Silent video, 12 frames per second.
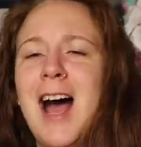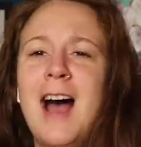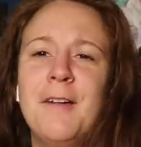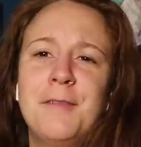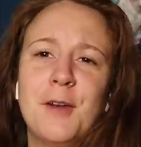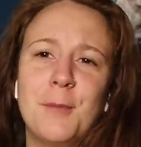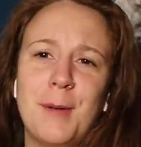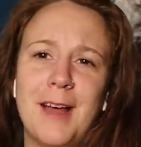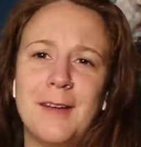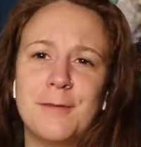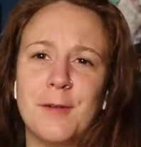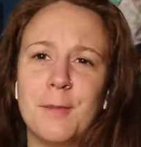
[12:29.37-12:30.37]
I feel
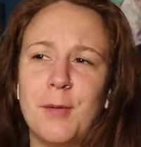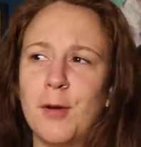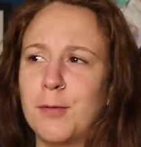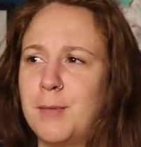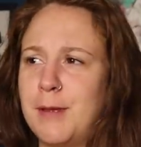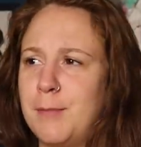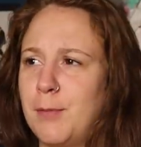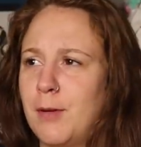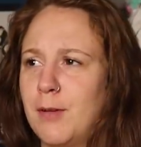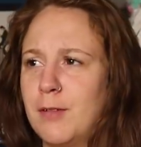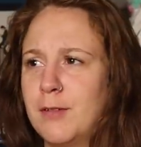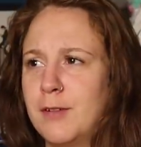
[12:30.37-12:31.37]
bad for both
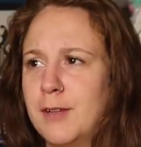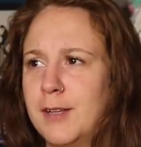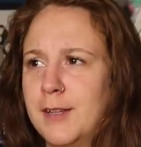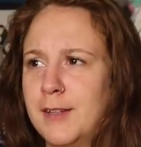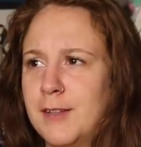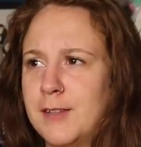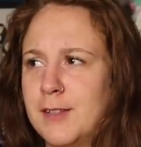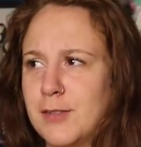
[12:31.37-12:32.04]
people in this